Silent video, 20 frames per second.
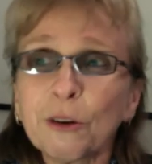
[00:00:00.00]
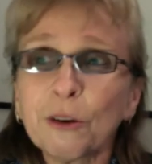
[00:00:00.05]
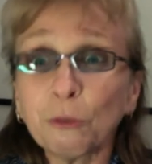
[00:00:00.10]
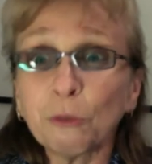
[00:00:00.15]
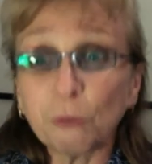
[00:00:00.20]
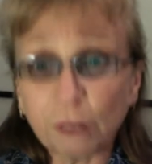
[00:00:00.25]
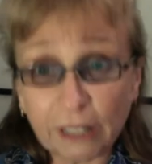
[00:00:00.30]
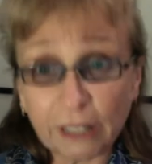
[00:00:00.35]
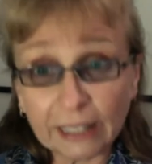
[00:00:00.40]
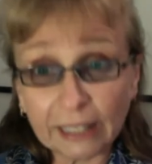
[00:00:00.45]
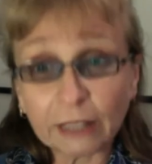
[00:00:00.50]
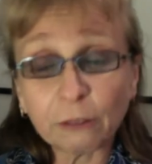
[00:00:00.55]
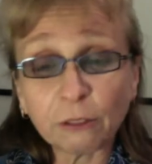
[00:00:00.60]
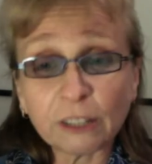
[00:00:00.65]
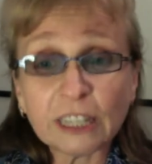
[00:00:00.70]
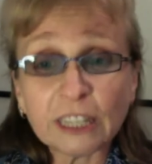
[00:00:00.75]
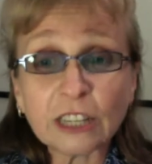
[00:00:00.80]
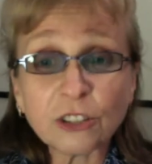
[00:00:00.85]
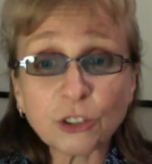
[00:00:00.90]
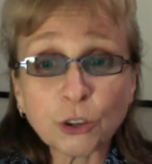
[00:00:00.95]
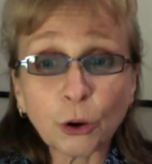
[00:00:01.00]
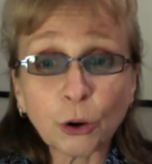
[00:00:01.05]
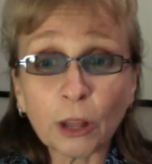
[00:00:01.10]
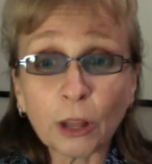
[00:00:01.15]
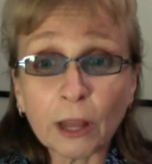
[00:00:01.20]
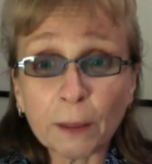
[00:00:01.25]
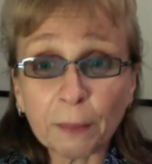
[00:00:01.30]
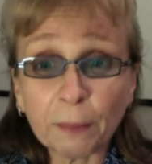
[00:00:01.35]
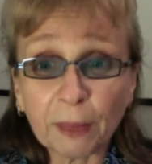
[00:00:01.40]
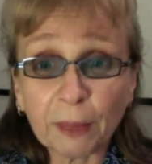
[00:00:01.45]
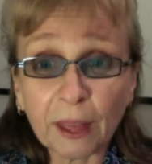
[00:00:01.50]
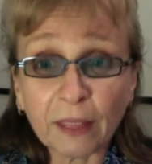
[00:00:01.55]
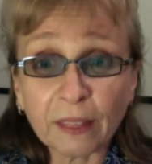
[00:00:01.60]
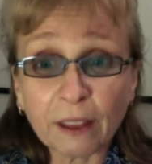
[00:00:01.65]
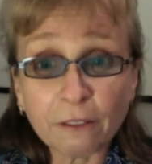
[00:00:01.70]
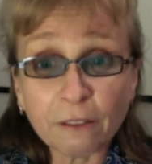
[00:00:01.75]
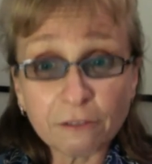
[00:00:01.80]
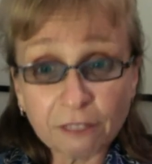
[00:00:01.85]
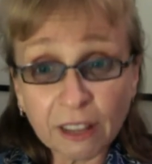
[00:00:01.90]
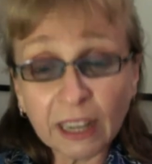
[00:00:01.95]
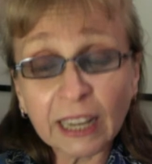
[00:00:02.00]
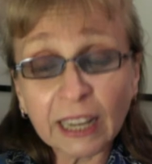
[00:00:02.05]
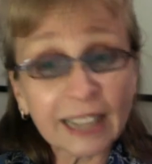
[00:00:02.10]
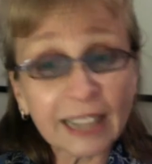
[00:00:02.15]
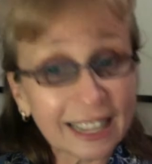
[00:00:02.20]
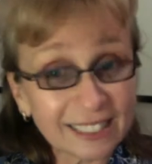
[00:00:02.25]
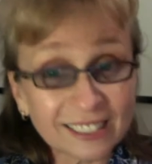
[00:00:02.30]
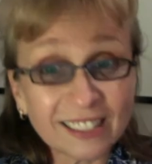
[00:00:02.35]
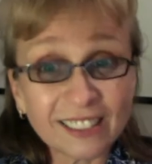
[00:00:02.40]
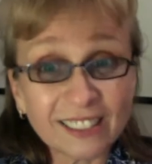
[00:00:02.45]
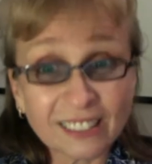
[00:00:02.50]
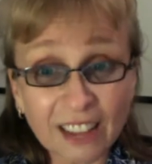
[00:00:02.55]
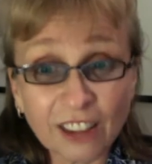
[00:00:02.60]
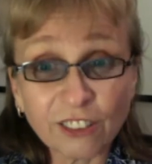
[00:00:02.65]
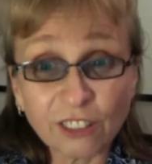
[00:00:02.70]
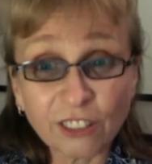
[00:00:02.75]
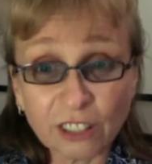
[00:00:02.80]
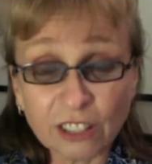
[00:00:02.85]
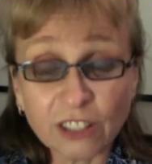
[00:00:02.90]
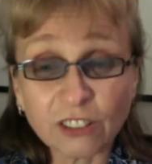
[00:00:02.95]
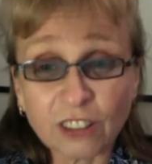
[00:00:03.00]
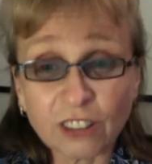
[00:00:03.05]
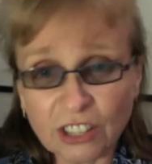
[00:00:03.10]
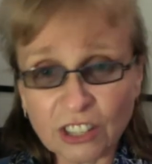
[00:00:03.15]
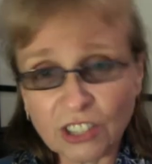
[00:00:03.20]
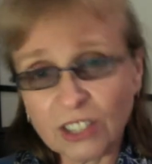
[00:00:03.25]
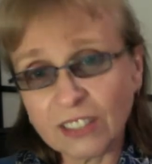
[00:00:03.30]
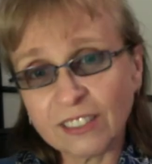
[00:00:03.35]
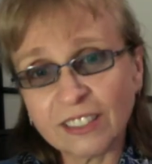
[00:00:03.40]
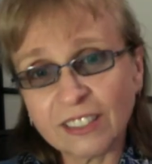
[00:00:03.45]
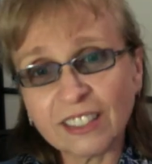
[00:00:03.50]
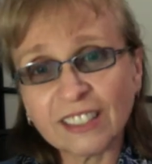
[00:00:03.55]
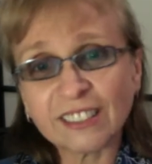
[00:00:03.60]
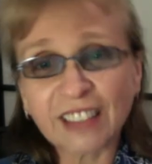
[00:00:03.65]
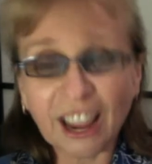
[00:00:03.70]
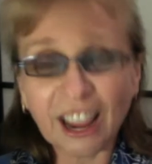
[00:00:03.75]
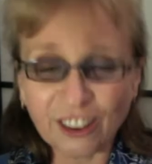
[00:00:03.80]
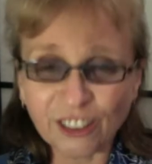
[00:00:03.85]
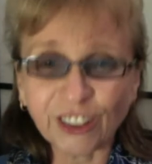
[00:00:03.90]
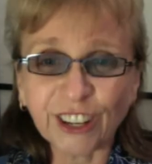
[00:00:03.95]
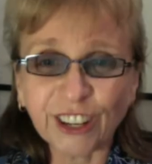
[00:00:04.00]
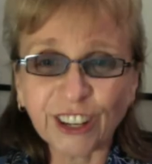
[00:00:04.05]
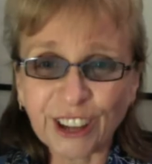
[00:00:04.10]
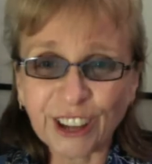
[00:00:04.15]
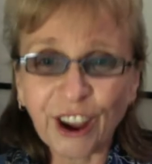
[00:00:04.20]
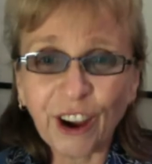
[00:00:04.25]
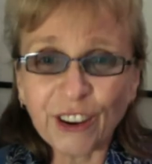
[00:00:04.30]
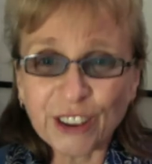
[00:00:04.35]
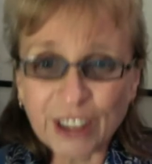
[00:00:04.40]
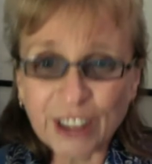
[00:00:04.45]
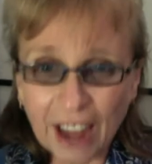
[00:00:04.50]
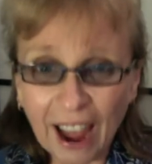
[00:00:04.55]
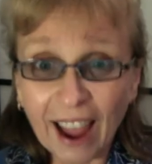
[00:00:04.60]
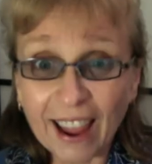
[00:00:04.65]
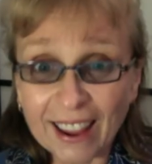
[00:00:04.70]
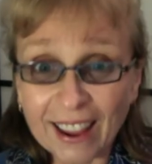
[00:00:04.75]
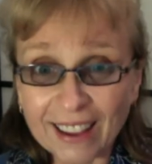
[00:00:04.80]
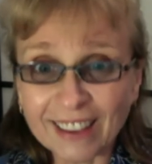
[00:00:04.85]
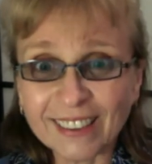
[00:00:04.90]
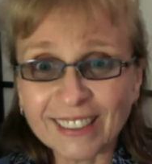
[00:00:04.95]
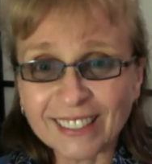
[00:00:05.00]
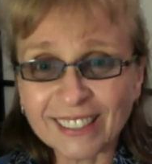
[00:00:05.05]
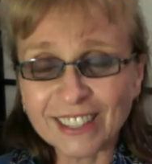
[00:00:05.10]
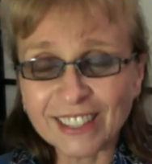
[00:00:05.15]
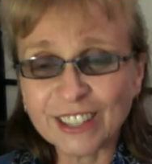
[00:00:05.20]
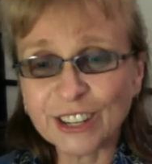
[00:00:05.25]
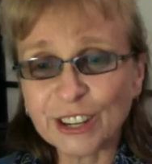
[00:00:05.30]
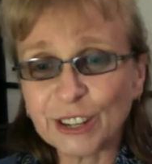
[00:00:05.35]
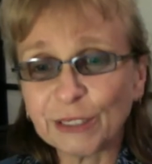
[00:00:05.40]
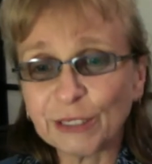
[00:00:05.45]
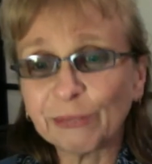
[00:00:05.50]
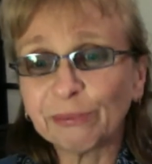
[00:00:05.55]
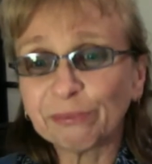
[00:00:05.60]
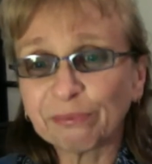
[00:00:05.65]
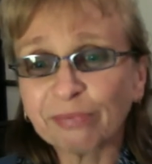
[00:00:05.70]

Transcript: really reassure them that feeling that sensation of stretch is actually okay to do.